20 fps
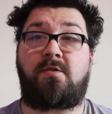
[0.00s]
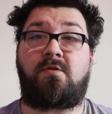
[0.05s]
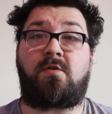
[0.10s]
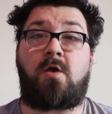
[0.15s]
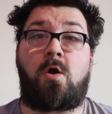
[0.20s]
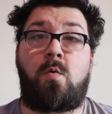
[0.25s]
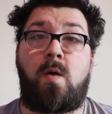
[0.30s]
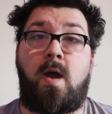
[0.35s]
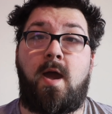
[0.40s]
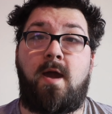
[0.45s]

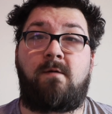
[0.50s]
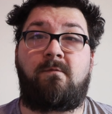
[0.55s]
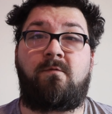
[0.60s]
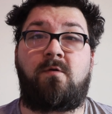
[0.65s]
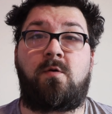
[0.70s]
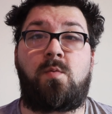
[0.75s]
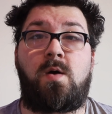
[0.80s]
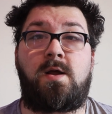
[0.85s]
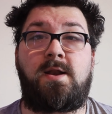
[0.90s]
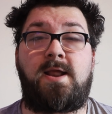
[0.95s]
so hey
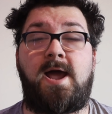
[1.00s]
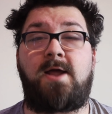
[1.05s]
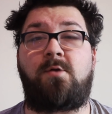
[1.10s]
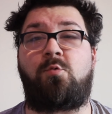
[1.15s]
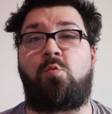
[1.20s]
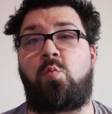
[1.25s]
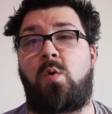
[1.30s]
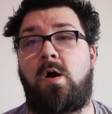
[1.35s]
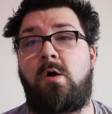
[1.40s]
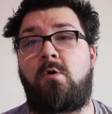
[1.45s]
everyone,
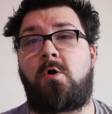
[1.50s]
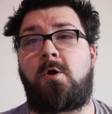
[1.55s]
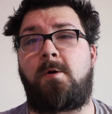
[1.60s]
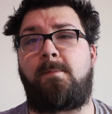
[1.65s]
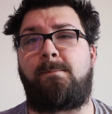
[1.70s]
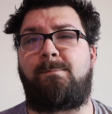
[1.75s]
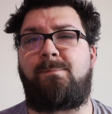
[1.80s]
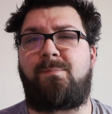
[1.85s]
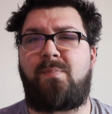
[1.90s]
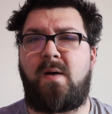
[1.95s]
and
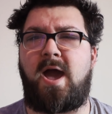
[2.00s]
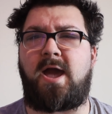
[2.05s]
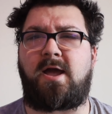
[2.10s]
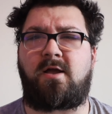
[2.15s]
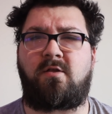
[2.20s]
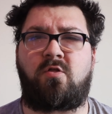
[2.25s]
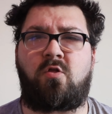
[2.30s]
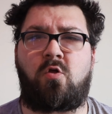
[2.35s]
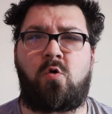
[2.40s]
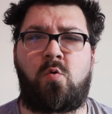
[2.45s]
welcome
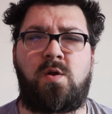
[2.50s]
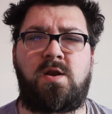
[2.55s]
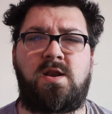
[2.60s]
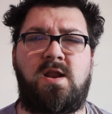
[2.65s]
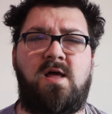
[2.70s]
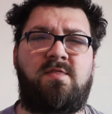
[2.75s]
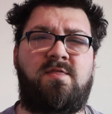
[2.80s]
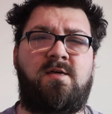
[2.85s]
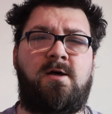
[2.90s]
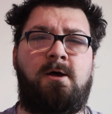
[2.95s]
back to
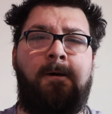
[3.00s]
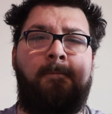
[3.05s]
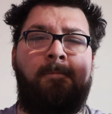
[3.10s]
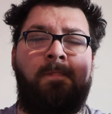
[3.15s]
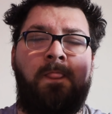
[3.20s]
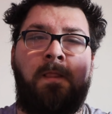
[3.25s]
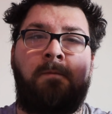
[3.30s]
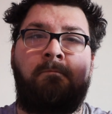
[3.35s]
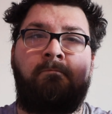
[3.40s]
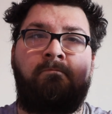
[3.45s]
another
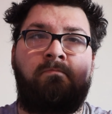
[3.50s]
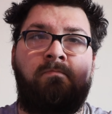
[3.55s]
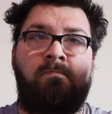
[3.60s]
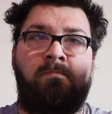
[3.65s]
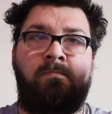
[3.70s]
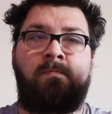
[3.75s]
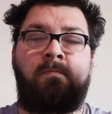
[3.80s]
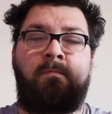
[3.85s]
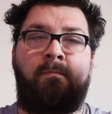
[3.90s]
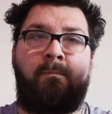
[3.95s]

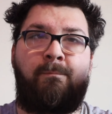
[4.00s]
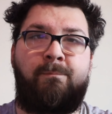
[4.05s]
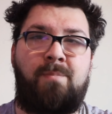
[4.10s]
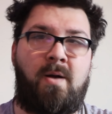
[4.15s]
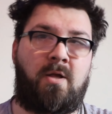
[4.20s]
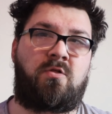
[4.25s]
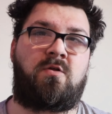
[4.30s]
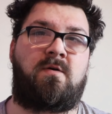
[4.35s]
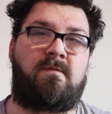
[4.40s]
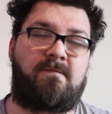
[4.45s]

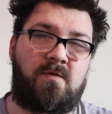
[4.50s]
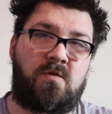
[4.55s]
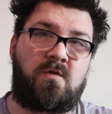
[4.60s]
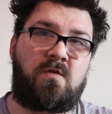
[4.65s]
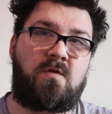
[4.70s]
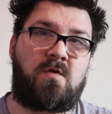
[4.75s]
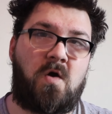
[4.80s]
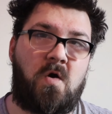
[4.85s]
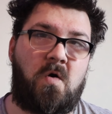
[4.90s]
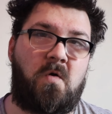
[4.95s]
budget
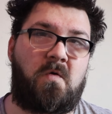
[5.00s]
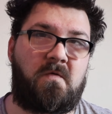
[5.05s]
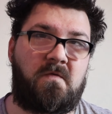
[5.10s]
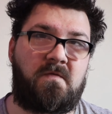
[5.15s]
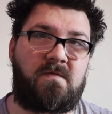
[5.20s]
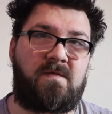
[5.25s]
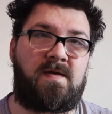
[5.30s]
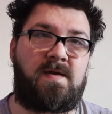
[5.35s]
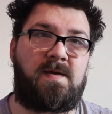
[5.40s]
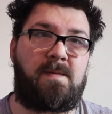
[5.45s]

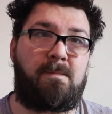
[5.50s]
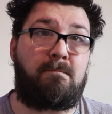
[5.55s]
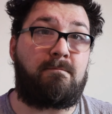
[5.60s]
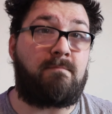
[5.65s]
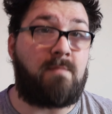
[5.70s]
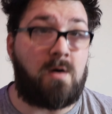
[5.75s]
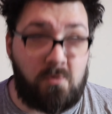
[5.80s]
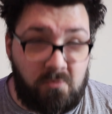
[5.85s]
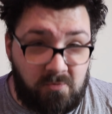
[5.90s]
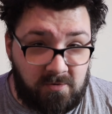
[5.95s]
photography
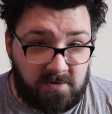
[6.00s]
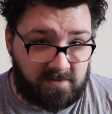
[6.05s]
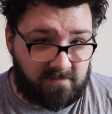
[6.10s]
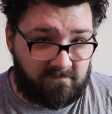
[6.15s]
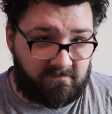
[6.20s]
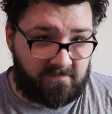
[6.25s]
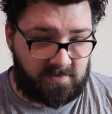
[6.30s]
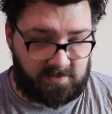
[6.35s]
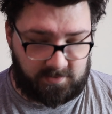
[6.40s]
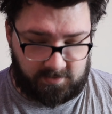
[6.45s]
moaning
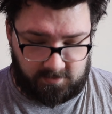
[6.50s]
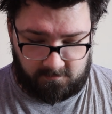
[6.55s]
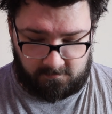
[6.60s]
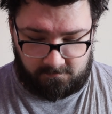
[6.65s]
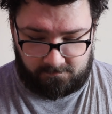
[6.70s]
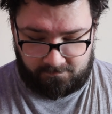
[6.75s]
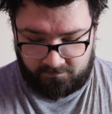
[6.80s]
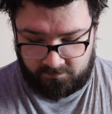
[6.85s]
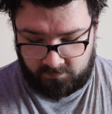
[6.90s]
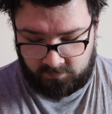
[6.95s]
video.
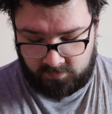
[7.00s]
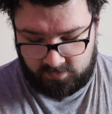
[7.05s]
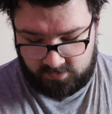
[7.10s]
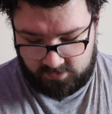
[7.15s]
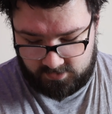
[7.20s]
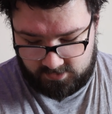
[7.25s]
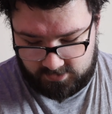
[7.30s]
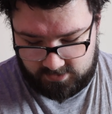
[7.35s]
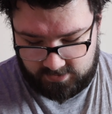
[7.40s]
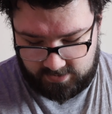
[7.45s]

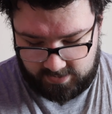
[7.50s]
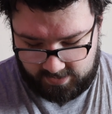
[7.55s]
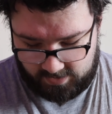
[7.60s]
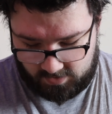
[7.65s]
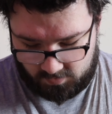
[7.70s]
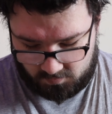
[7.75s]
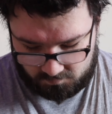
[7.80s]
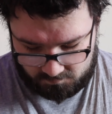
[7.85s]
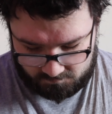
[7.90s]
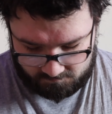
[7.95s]

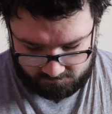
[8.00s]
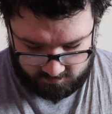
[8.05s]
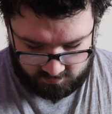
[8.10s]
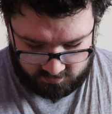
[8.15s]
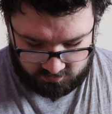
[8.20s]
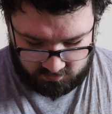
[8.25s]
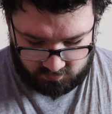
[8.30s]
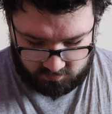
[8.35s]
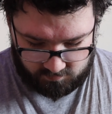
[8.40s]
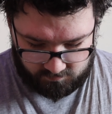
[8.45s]
Now,
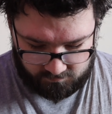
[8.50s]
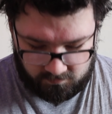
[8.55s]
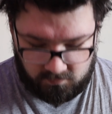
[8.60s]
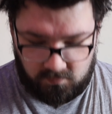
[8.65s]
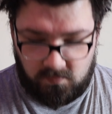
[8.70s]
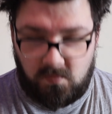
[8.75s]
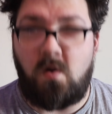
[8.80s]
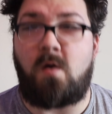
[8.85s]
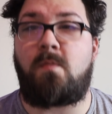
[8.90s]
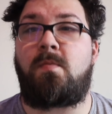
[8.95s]
as you can
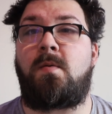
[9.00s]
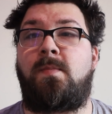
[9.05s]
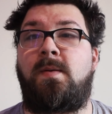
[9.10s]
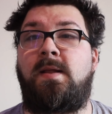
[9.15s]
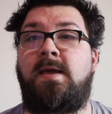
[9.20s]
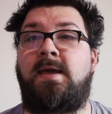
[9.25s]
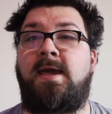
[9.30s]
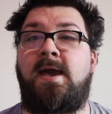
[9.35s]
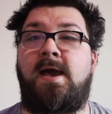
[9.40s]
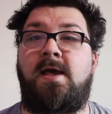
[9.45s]

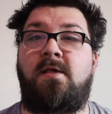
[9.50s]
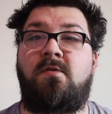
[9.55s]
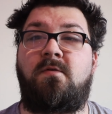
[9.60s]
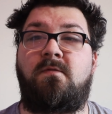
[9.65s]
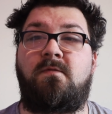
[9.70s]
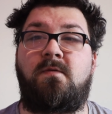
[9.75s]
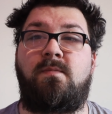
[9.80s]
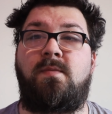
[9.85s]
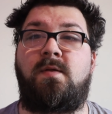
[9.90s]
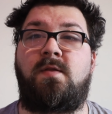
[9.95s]
probably guess
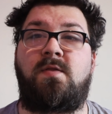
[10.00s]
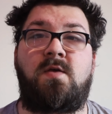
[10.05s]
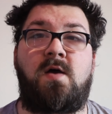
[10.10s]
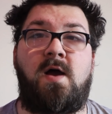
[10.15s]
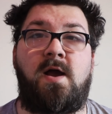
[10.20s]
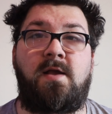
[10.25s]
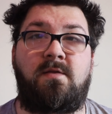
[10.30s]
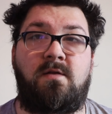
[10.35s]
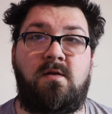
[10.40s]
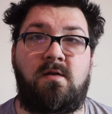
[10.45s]
from the
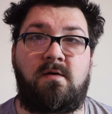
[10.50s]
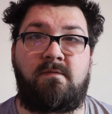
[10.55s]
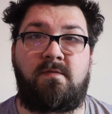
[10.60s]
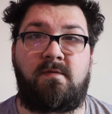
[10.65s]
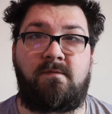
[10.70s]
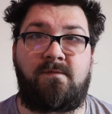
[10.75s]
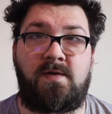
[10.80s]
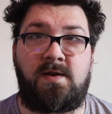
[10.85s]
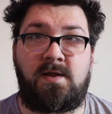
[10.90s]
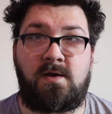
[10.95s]
title of the
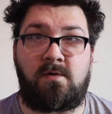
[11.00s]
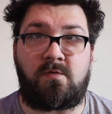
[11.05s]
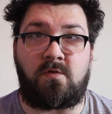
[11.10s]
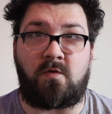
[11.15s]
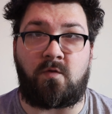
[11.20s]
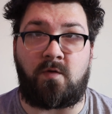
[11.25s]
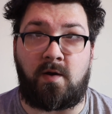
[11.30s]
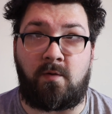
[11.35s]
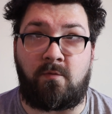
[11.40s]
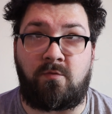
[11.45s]
video,
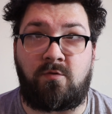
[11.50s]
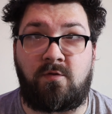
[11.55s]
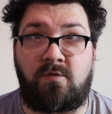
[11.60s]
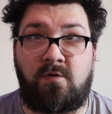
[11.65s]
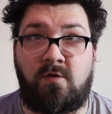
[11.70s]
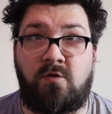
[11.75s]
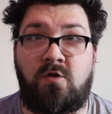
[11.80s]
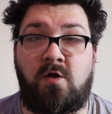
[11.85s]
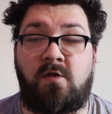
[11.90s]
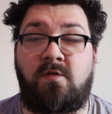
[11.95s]
sorry, I was just
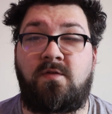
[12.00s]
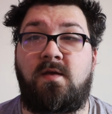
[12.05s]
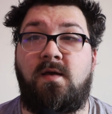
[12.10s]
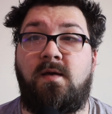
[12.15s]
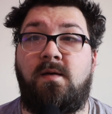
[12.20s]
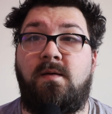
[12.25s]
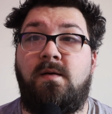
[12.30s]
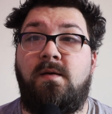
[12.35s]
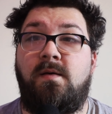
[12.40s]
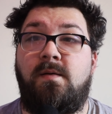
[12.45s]

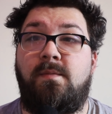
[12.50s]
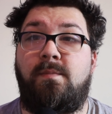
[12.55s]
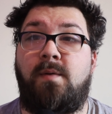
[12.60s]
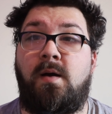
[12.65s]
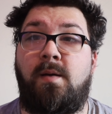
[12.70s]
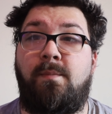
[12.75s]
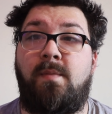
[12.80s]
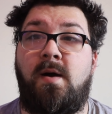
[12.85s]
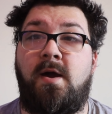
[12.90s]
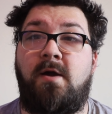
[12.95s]
adjusting
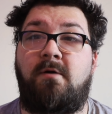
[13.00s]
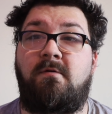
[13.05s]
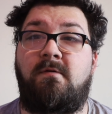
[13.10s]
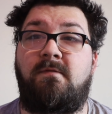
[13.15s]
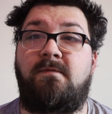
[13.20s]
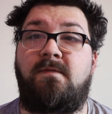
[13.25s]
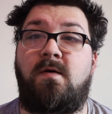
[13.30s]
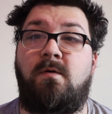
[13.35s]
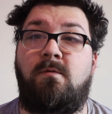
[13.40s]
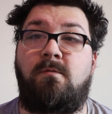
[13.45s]
my
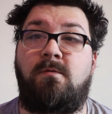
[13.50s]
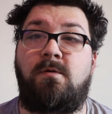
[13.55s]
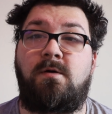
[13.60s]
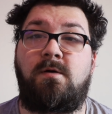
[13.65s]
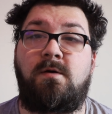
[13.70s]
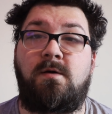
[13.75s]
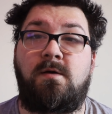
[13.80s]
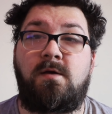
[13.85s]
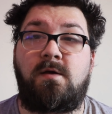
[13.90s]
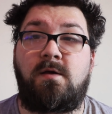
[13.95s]
microphone.
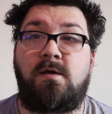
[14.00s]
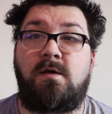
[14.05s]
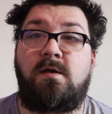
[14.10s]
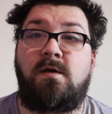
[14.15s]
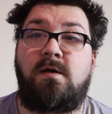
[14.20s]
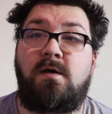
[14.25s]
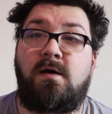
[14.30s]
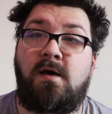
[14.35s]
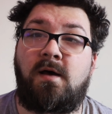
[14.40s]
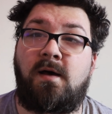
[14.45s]

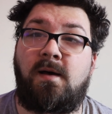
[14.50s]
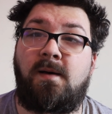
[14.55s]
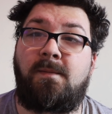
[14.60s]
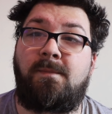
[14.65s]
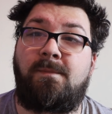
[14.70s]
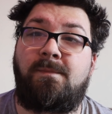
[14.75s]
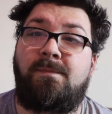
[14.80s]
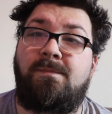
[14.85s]
As